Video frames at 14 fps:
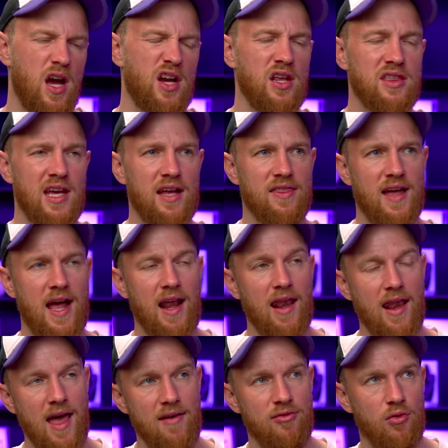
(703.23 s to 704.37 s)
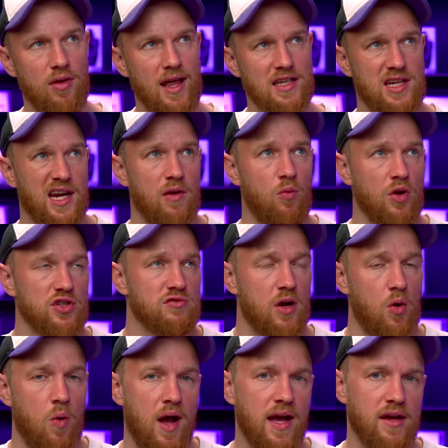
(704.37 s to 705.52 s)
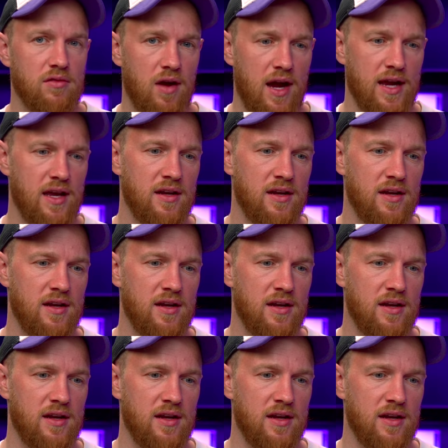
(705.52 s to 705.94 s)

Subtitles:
And you think at that level, that's kind of what's required, right?